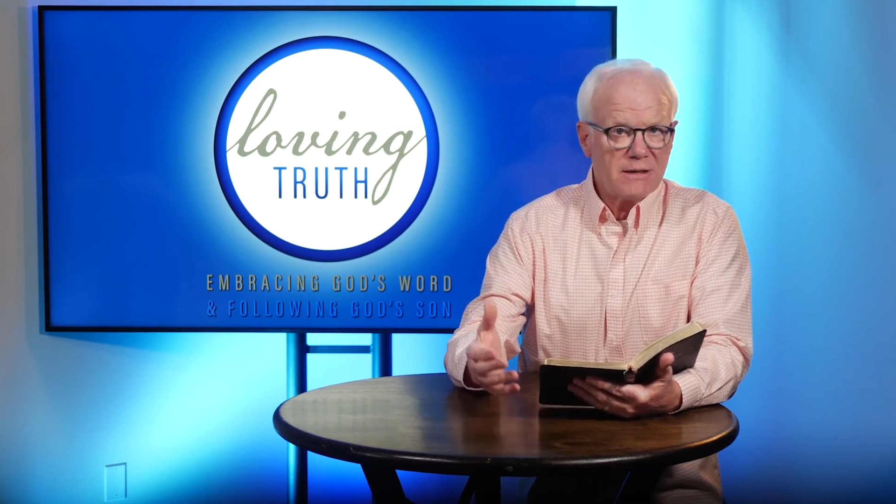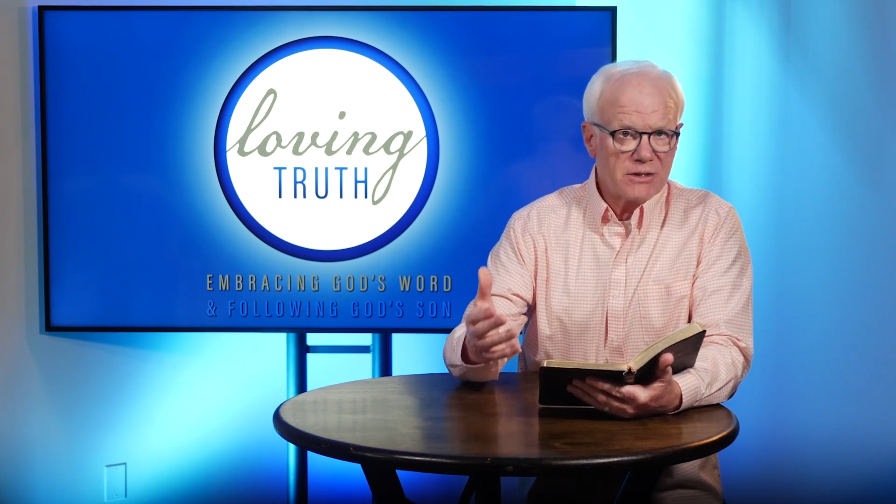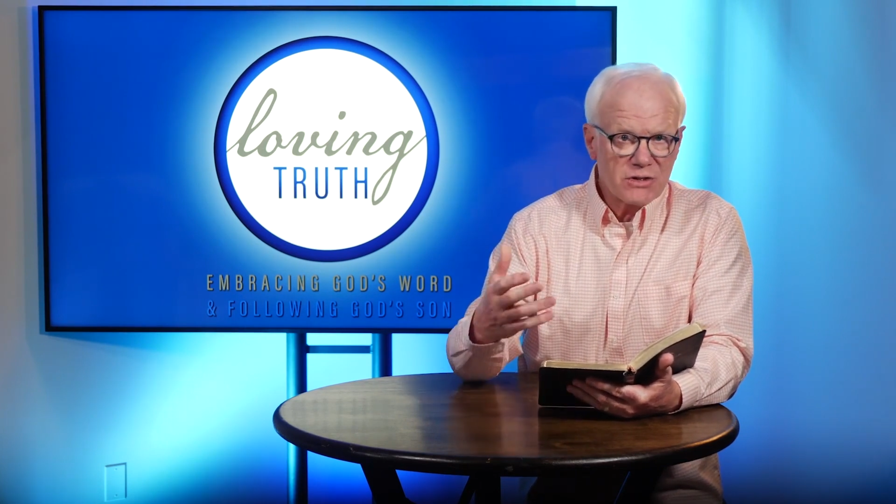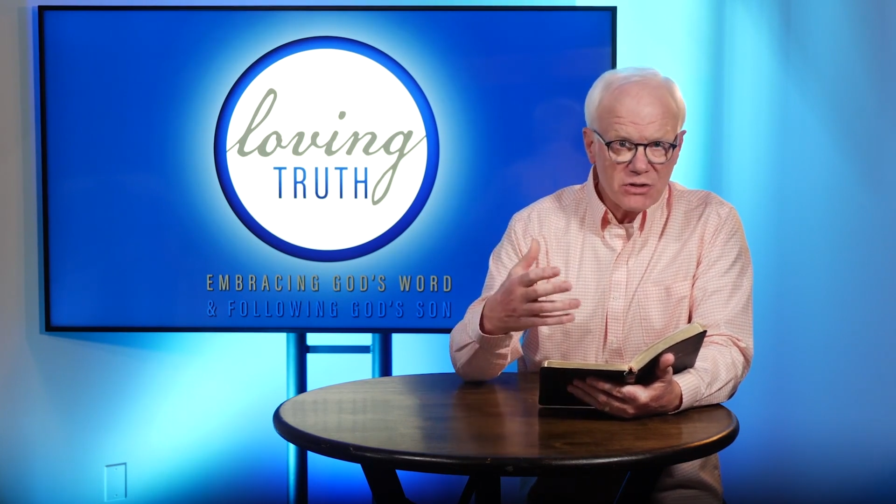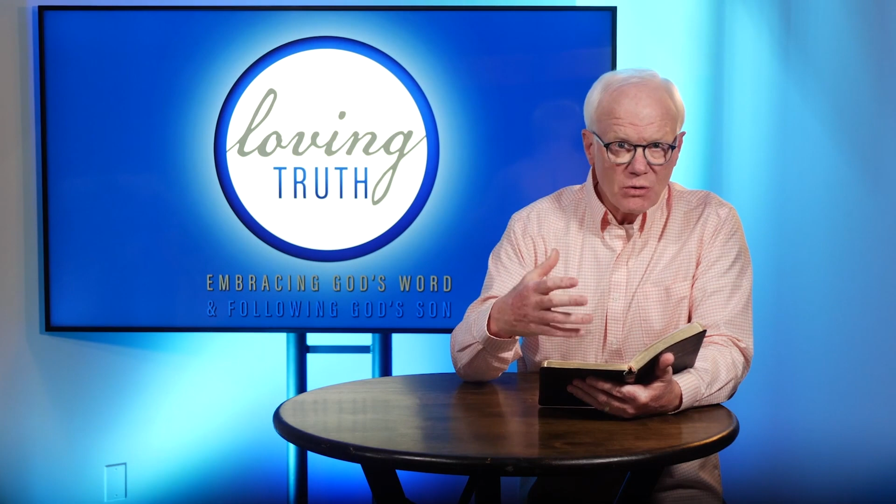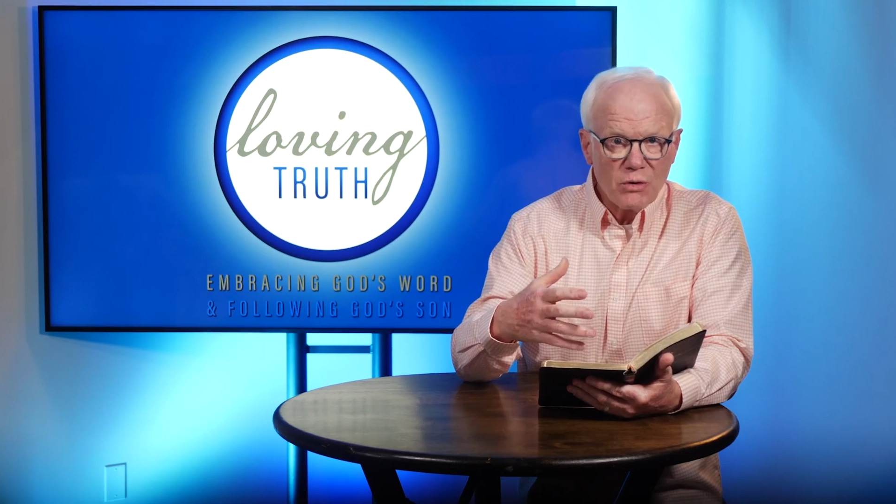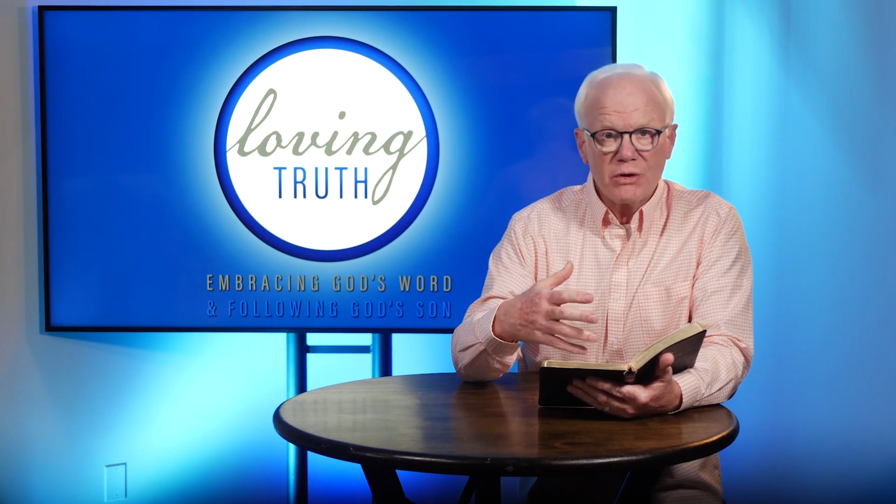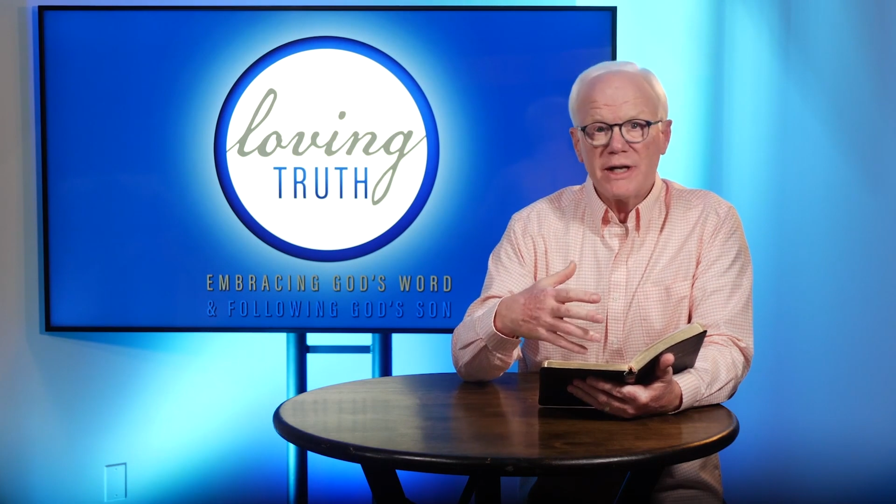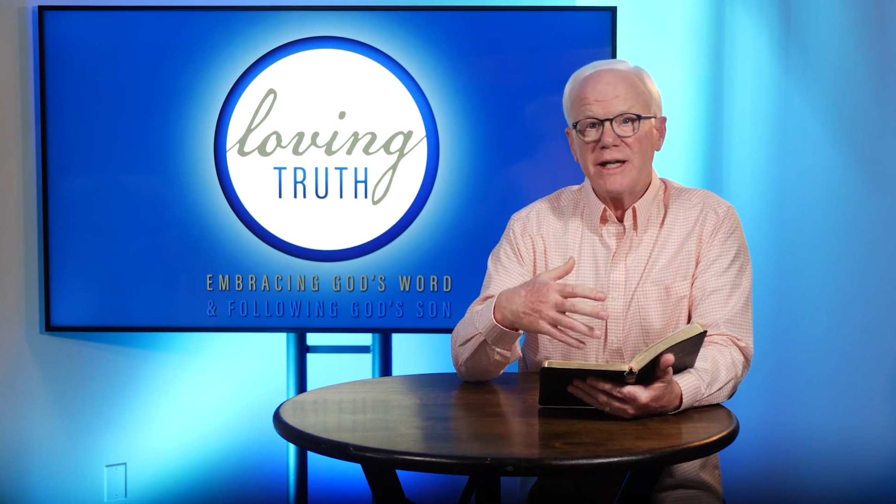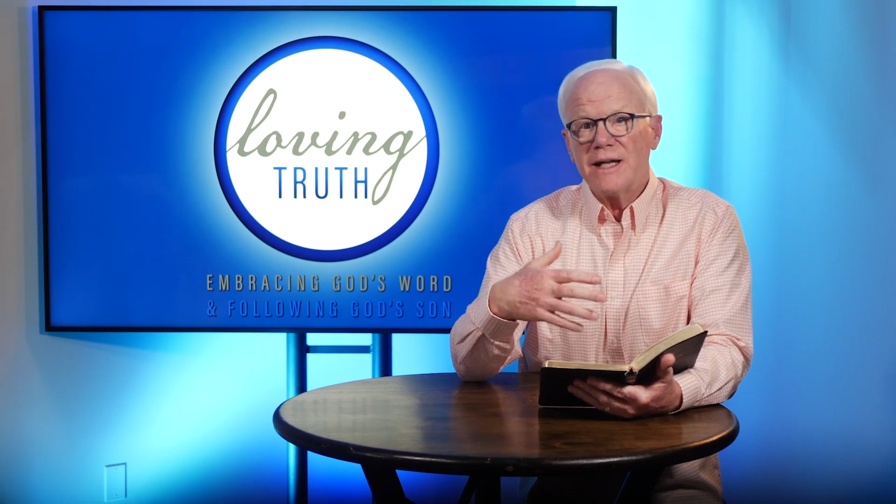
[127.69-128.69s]

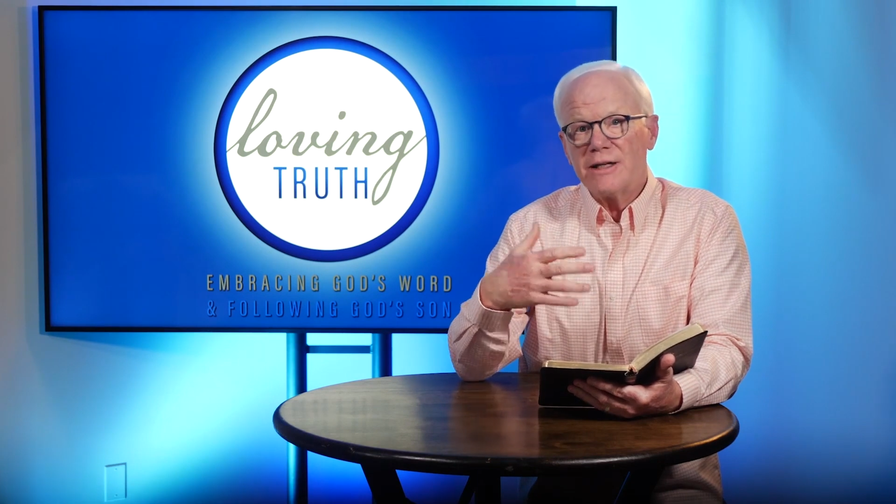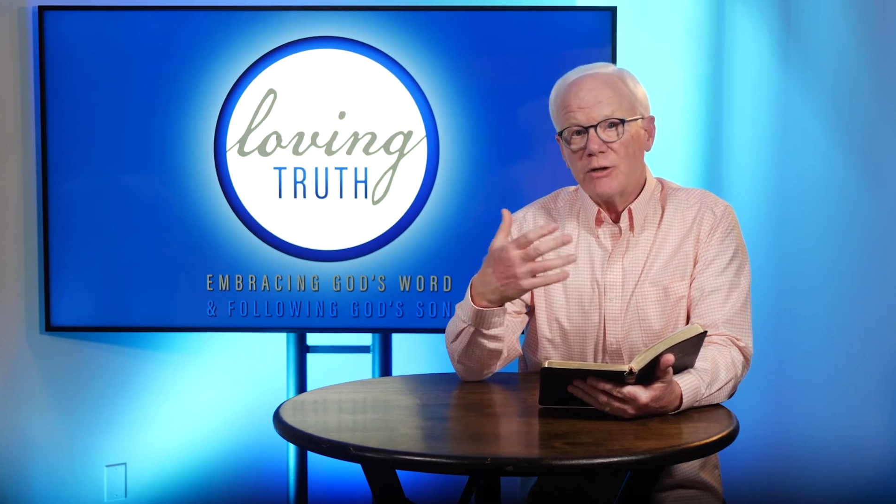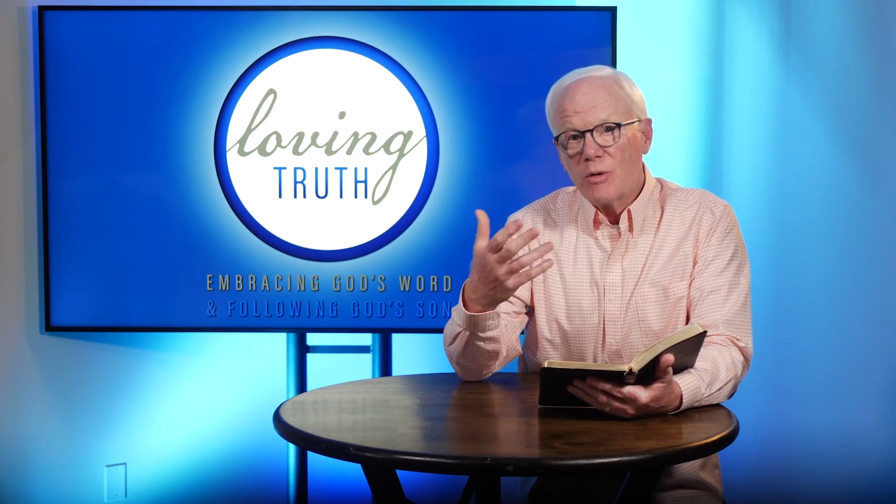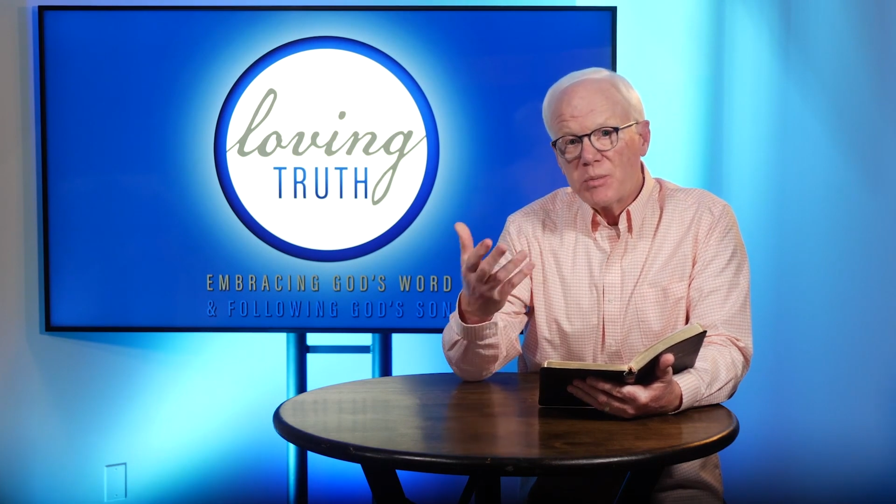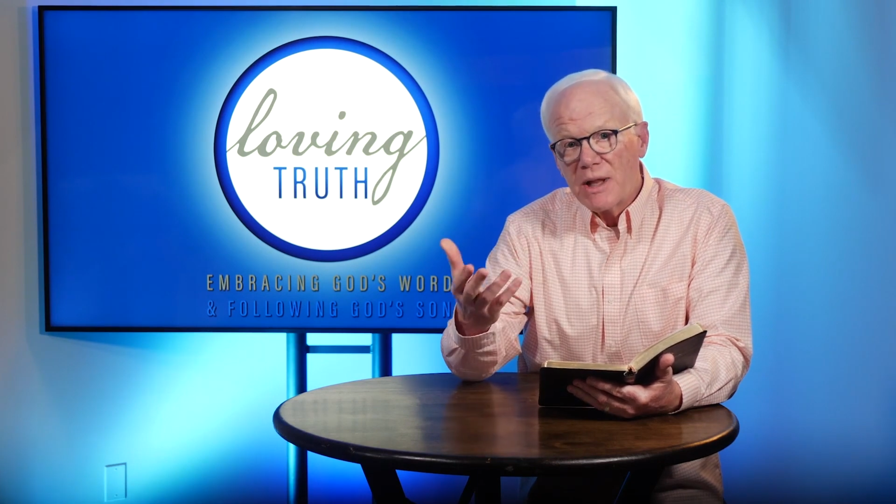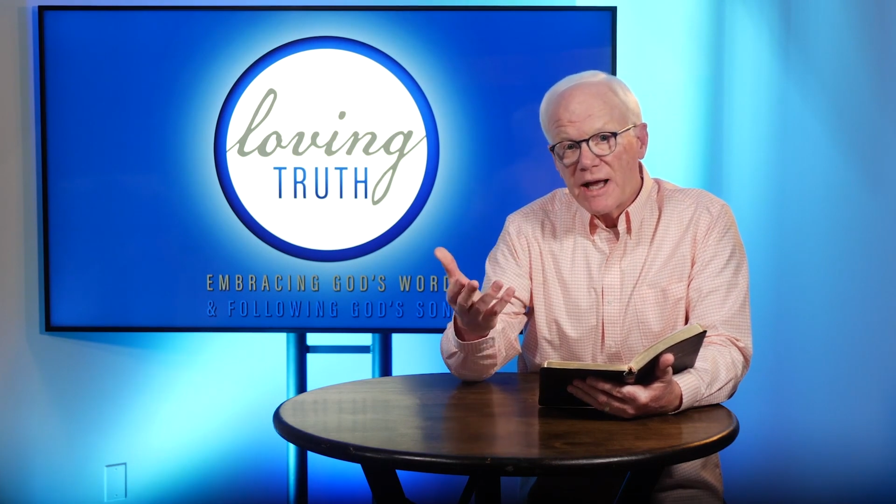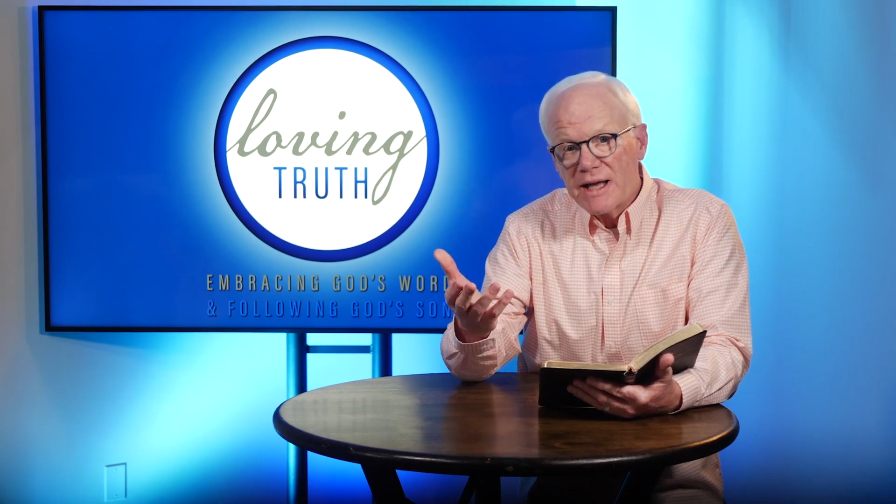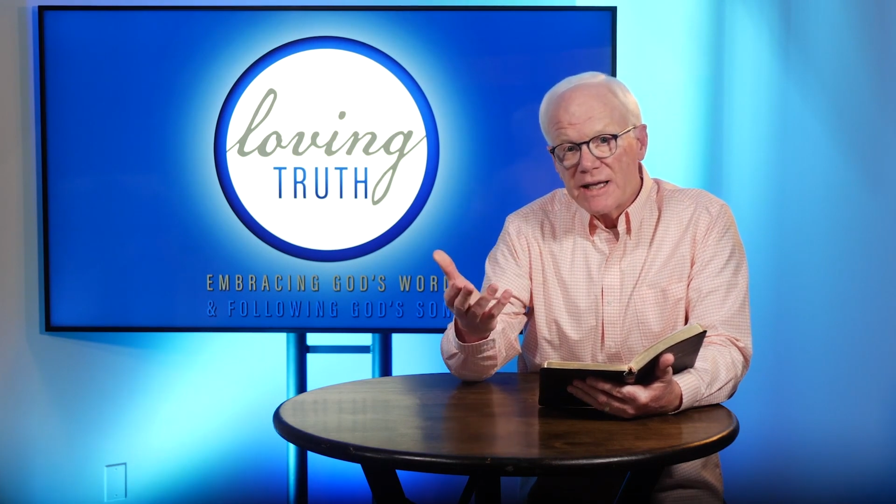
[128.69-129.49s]
story and you apply